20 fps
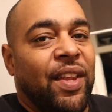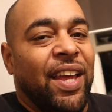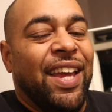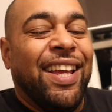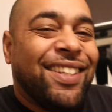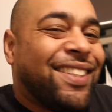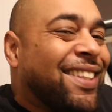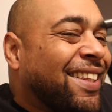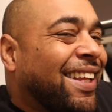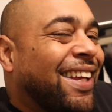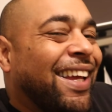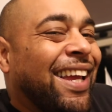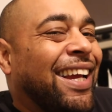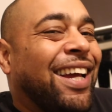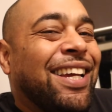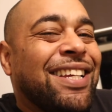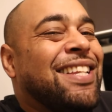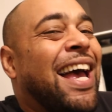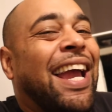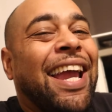It's
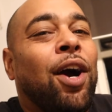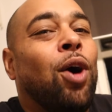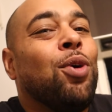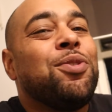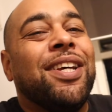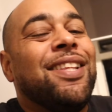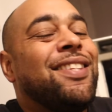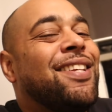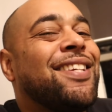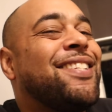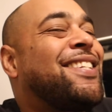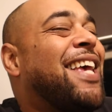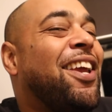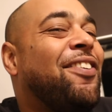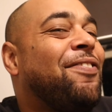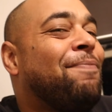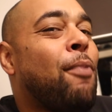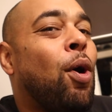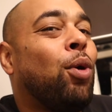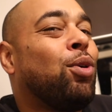like it goes into
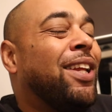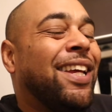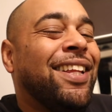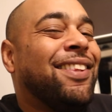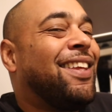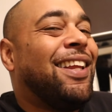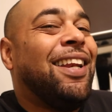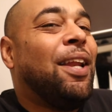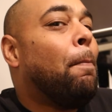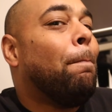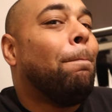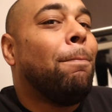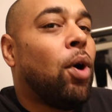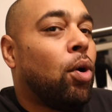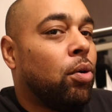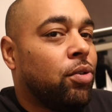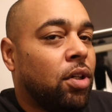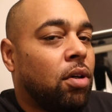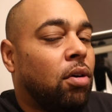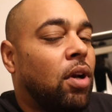safe mode, into limp
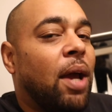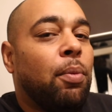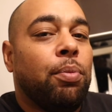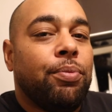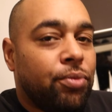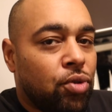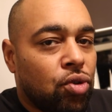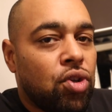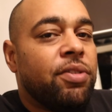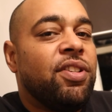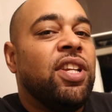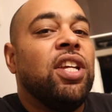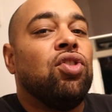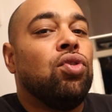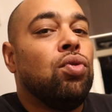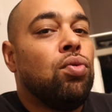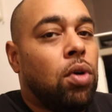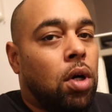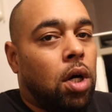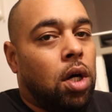mode. You know, like these
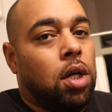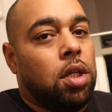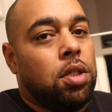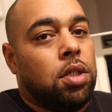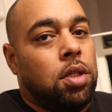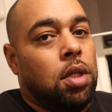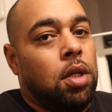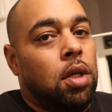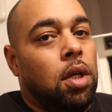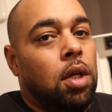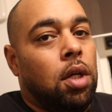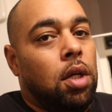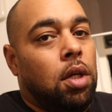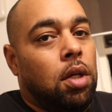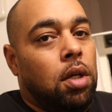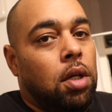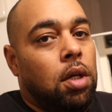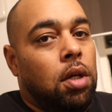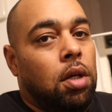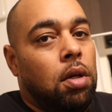new cars.
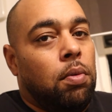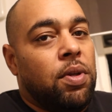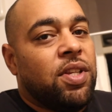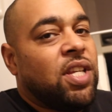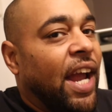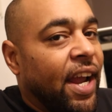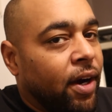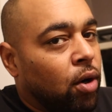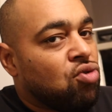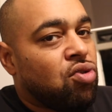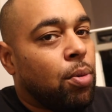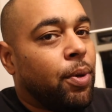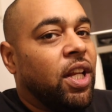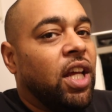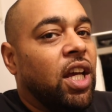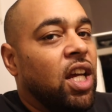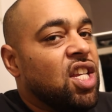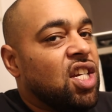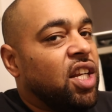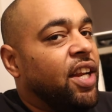When something goes wrong with
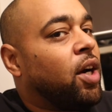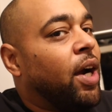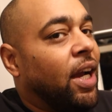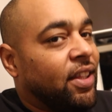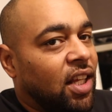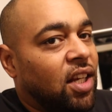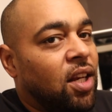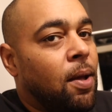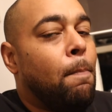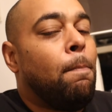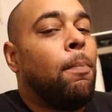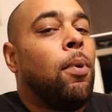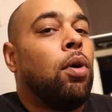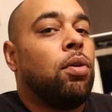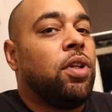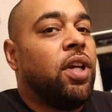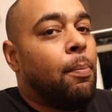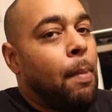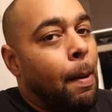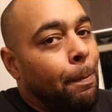the engine, they go into limp
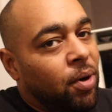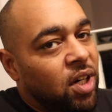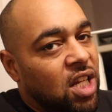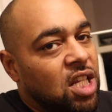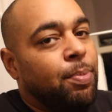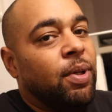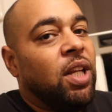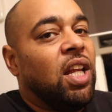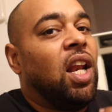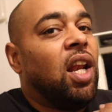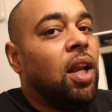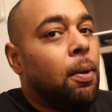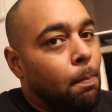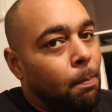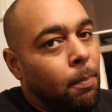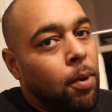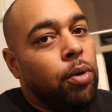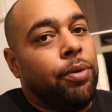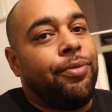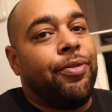mode. Yeah, my body's been in
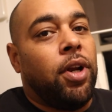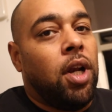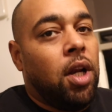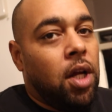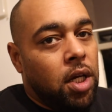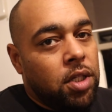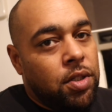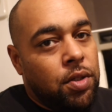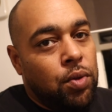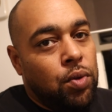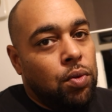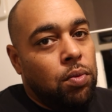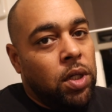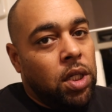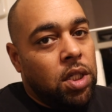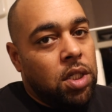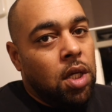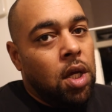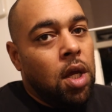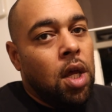limp mode for the last 2
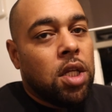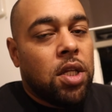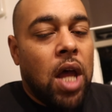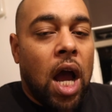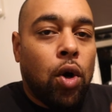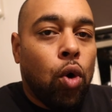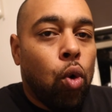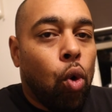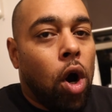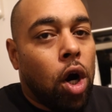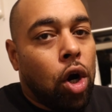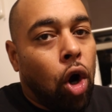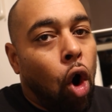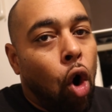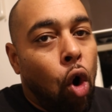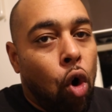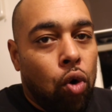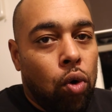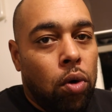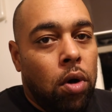weeks. So I caught a
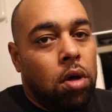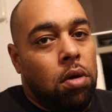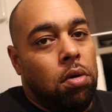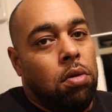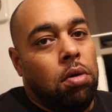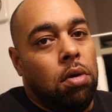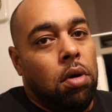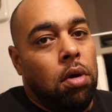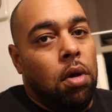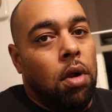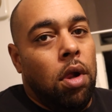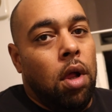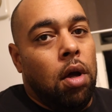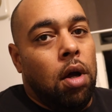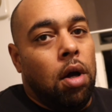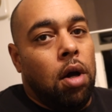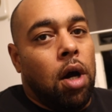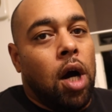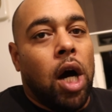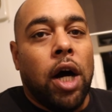cold.
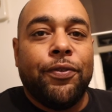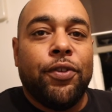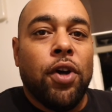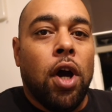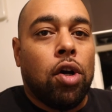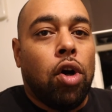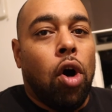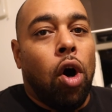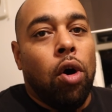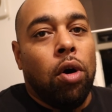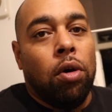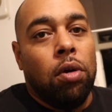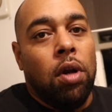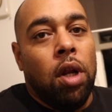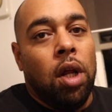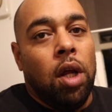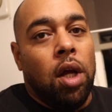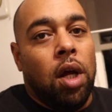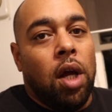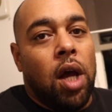After a cold,
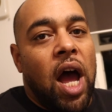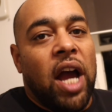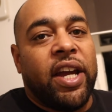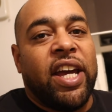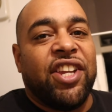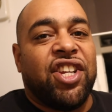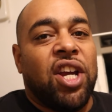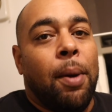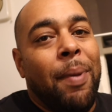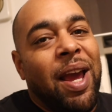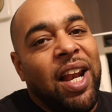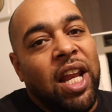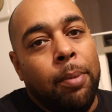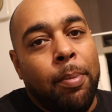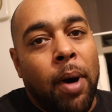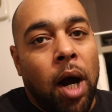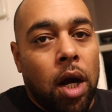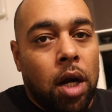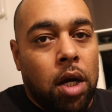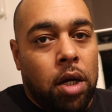I catch a belly
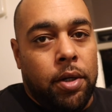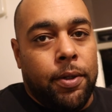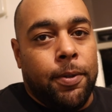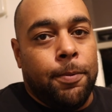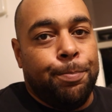bug.